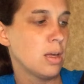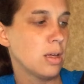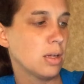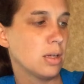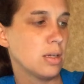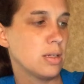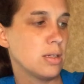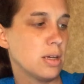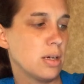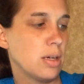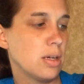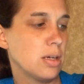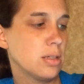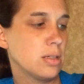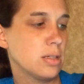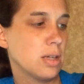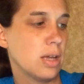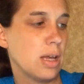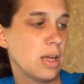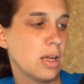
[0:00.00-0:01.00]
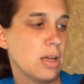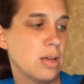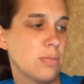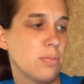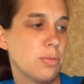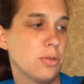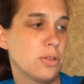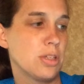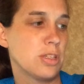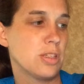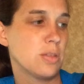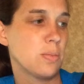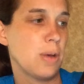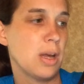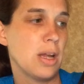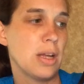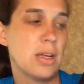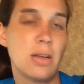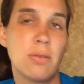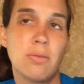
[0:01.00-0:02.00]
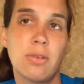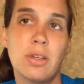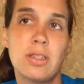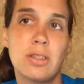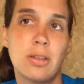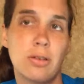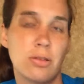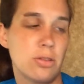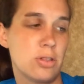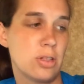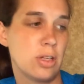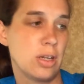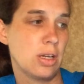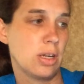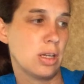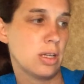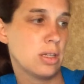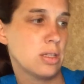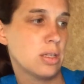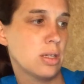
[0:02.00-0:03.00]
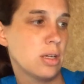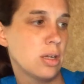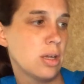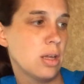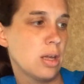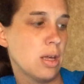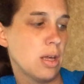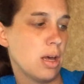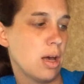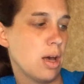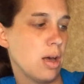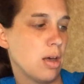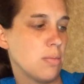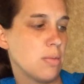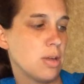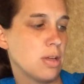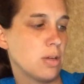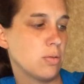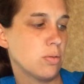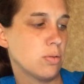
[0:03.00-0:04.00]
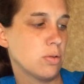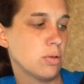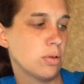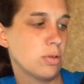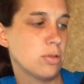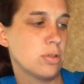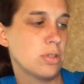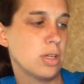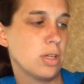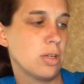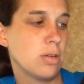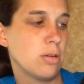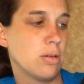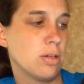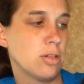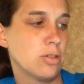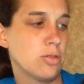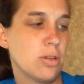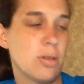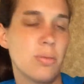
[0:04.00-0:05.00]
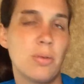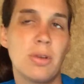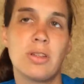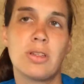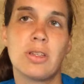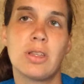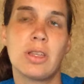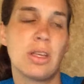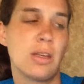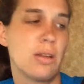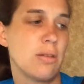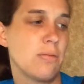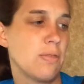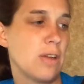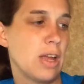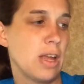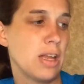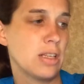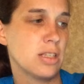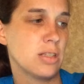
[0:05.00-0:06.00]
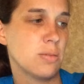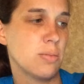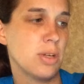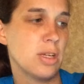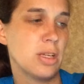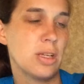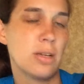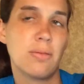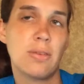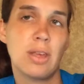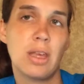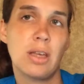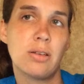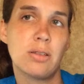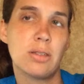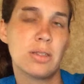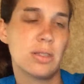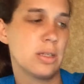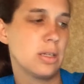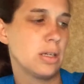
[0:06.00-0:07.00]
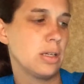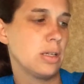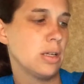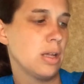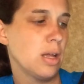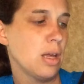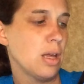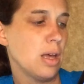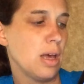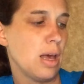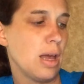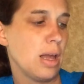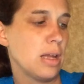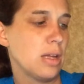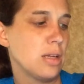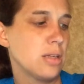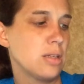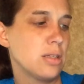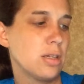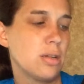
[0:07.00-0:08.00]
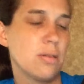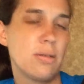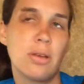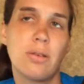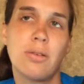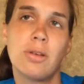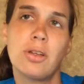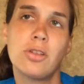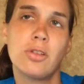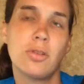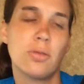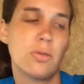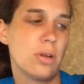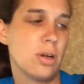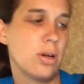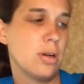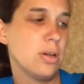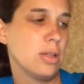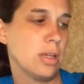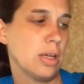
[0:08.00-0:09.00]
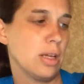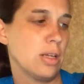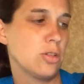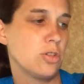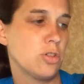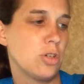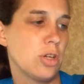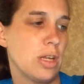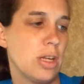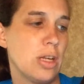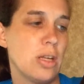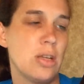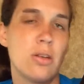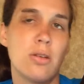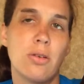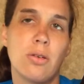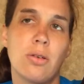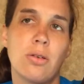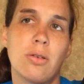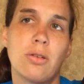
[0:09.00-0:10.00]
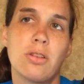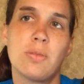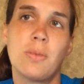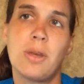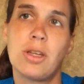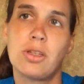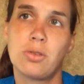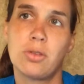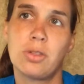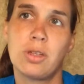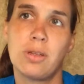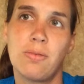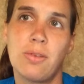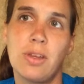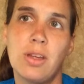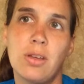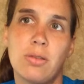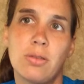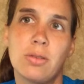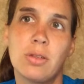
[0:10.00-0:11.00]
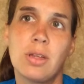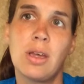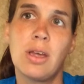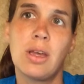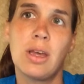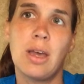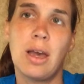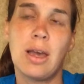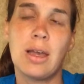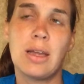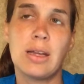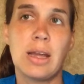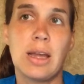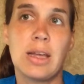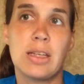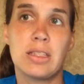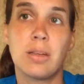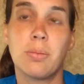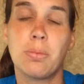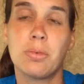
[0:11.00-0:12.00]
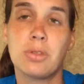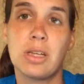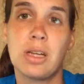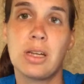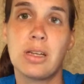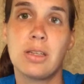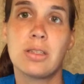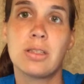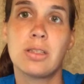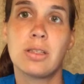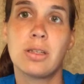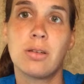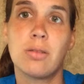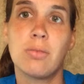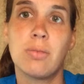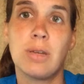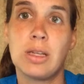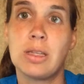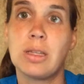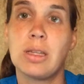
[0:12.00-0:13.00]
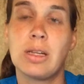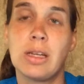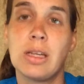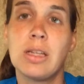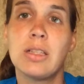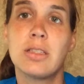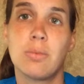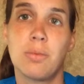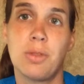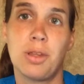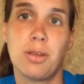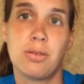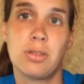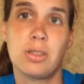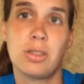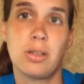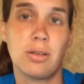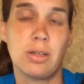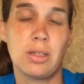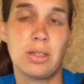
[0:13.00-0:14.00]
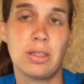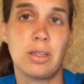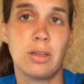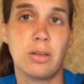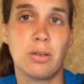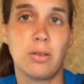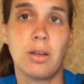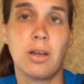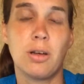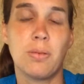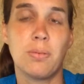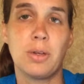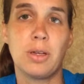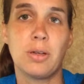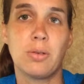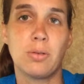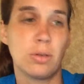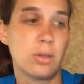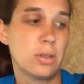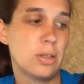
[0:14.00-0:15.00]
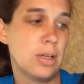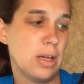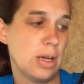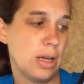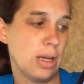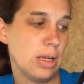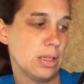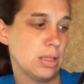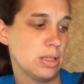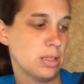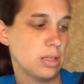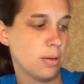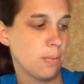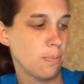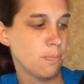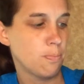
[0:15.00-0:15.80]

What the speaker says: conduct and participate in research studies in order to contribute to the advancement of counseling and to increase your knowledge in your specialty field and as it pertains to meeting the needs of those students that you're helping or clients.